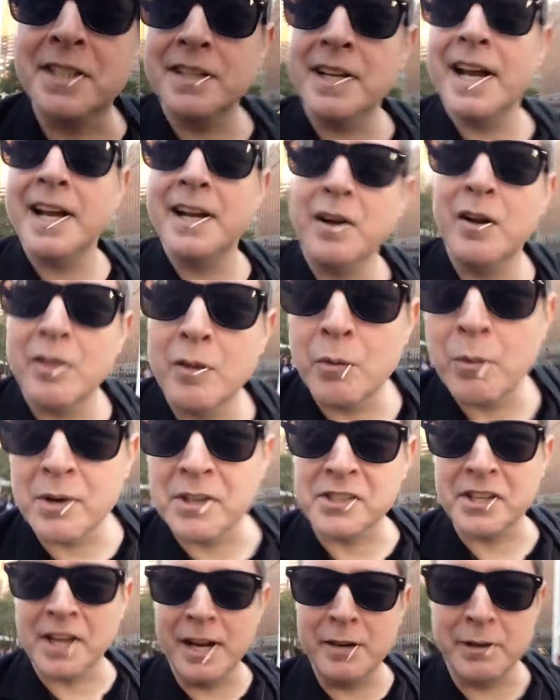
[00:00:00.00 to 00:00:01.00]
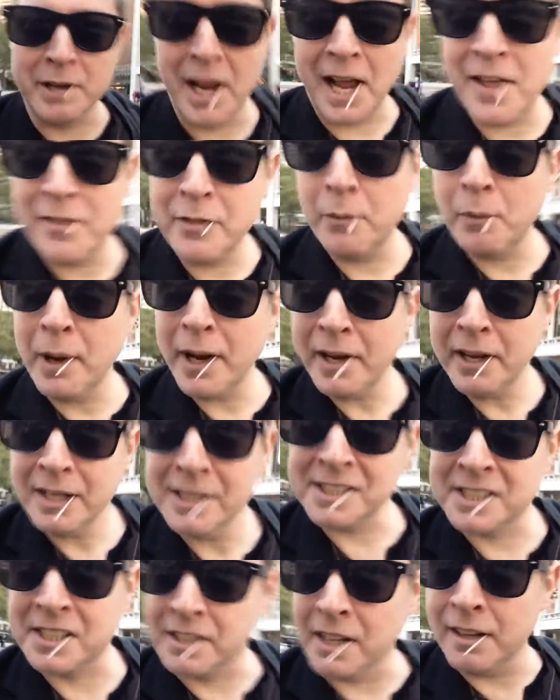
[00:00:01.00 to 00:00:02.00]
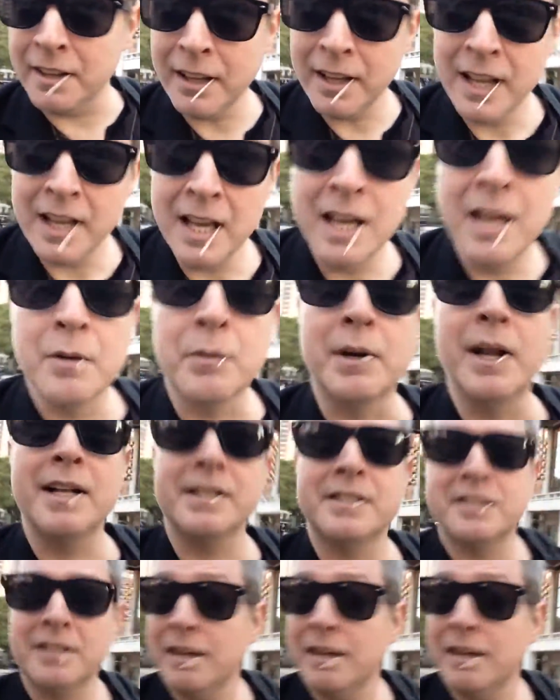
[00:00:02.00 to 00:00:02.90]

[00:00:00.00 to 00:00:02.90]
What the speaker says: tonight on the works of Henry Hathaway. Still, we're not